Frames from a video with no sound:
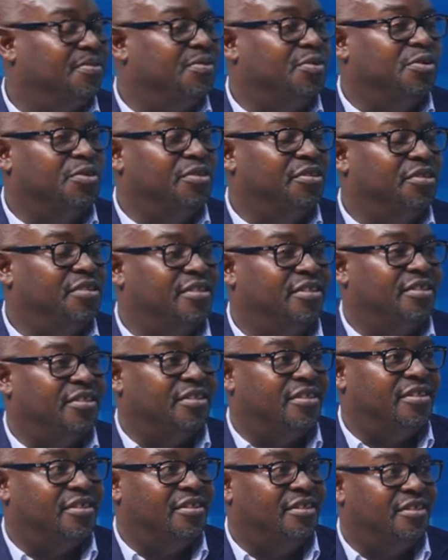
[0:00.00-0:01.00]
course
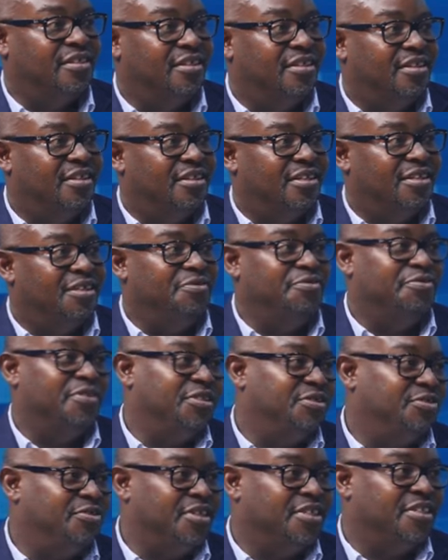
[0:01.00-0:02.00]

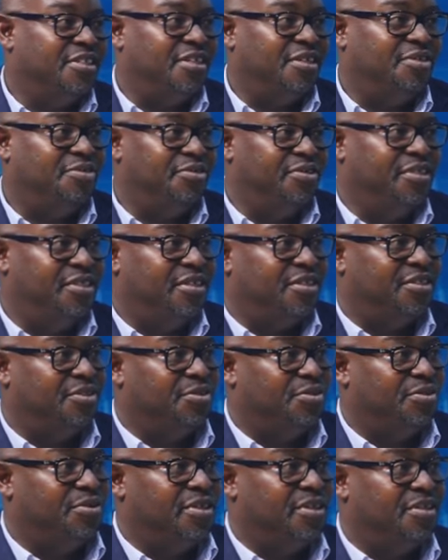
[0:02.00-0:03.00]
infrastructure, I could say.
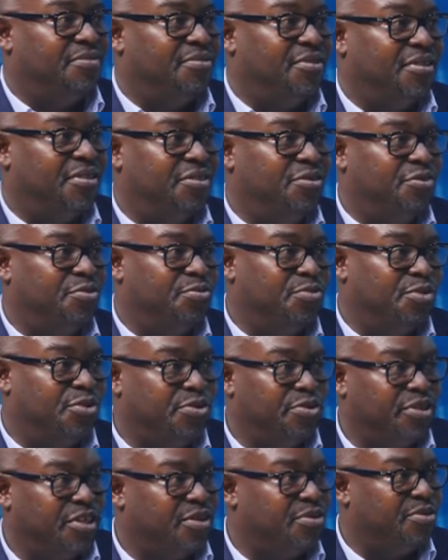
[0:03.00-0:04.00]
So we'll do
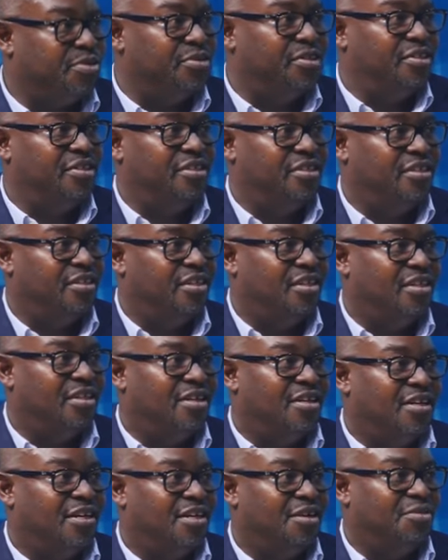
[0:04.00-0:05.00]
more on the course.
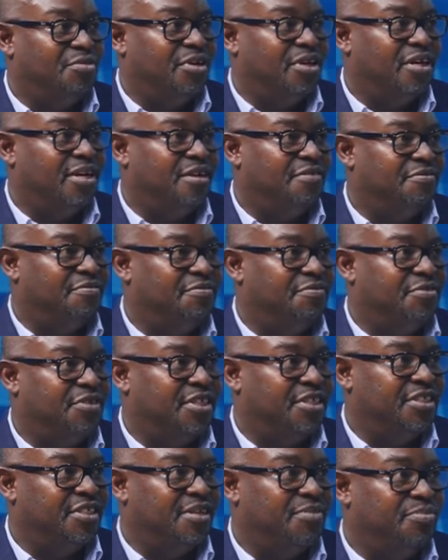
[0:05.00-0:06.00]
We'll have, for
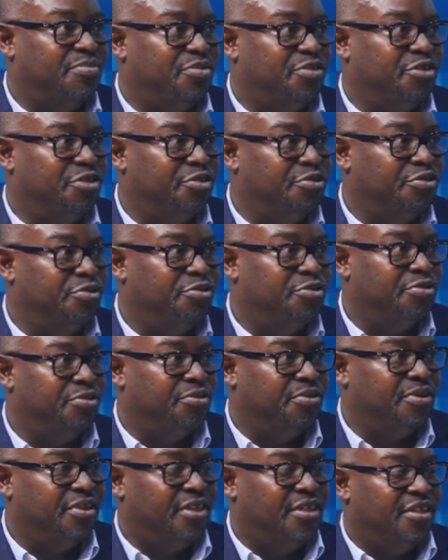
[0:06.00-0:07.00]
example, new
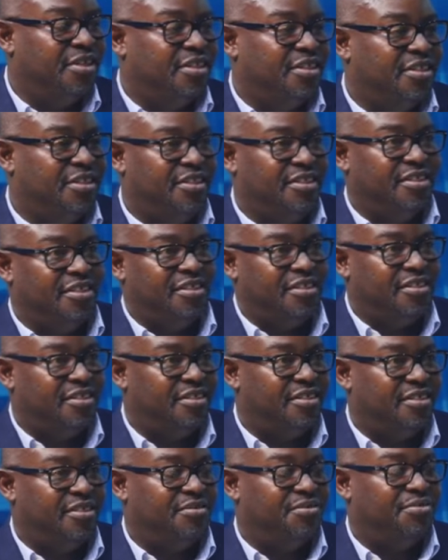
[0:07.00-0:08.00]

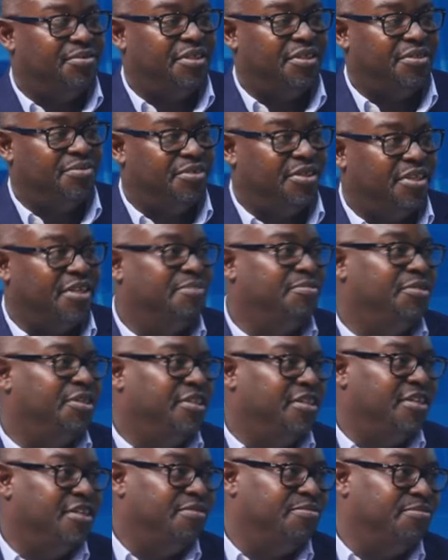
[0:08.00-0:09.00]
tees with
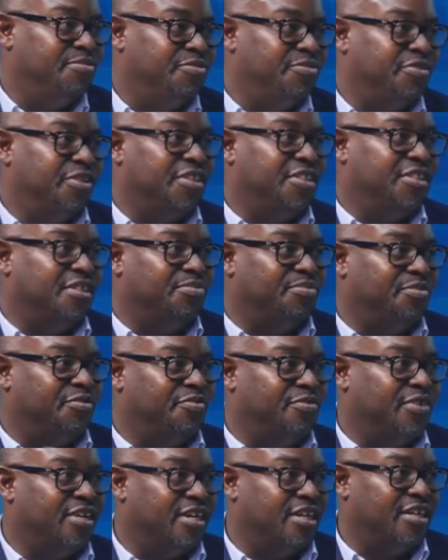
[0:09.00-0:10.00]
MTN, for example,
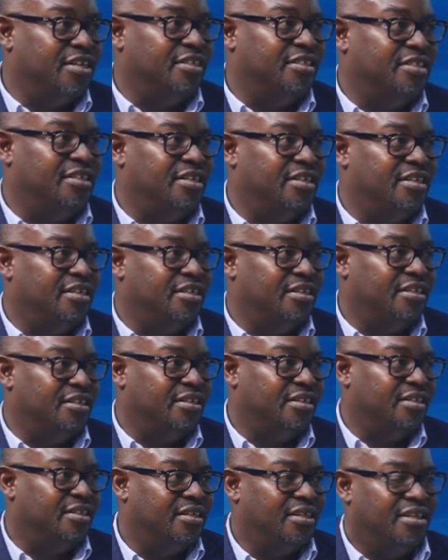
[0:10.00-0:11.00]
flags
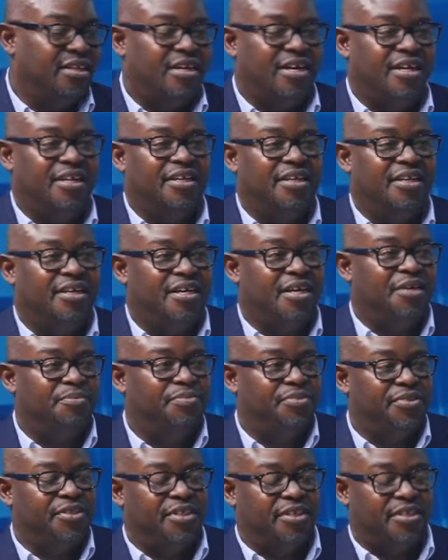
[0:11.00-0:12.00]
and the
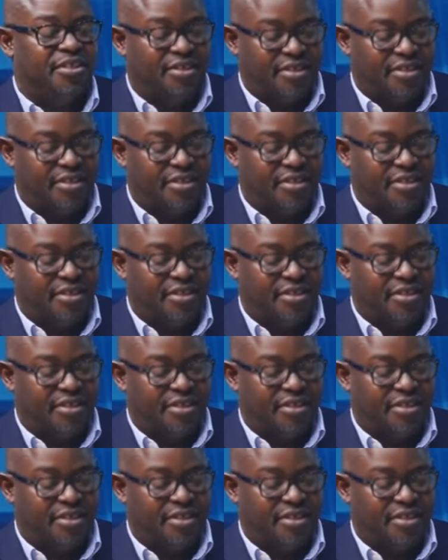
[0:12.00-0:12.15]
caps.